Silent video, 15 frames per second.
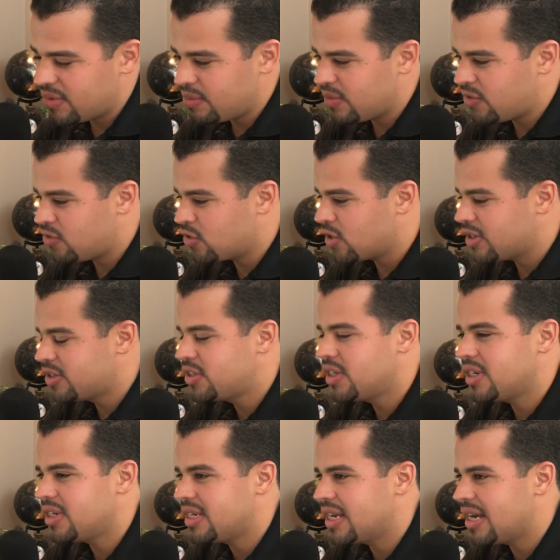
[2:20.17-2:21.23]
before us
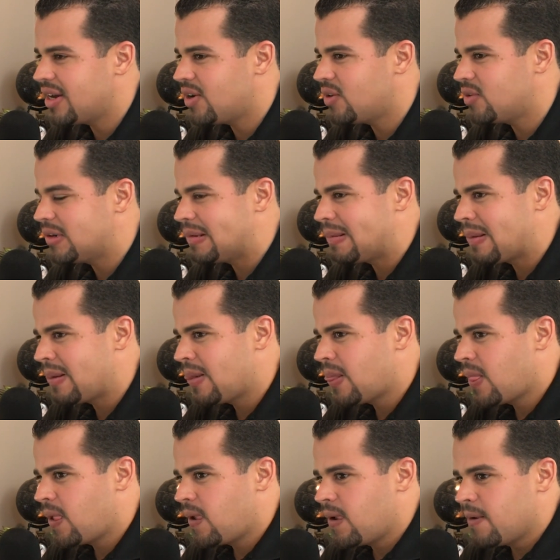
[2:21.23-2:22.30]
sitting down,
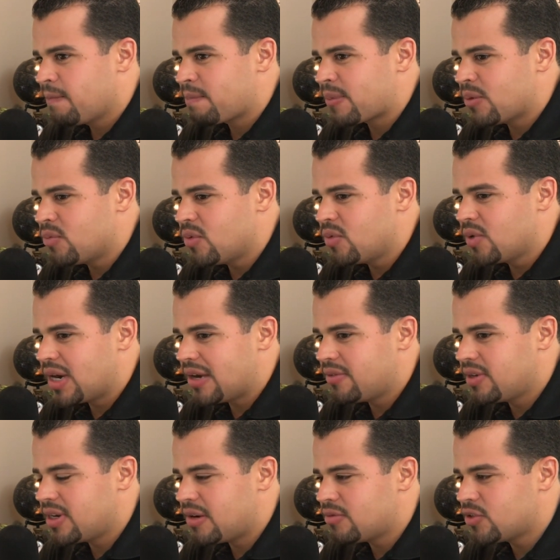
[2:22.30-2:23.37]
when we're
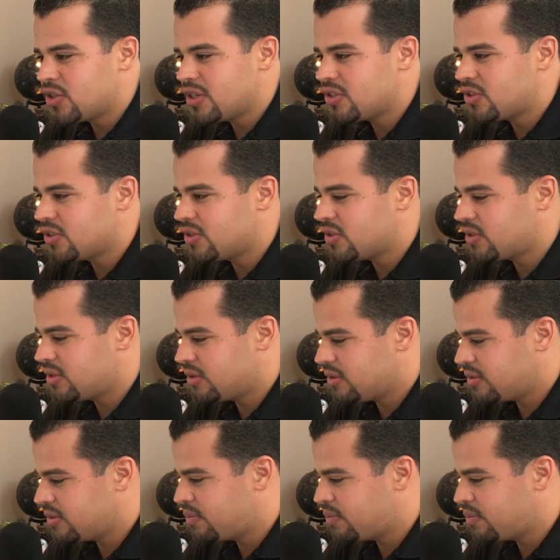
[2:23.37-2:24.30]
having conversations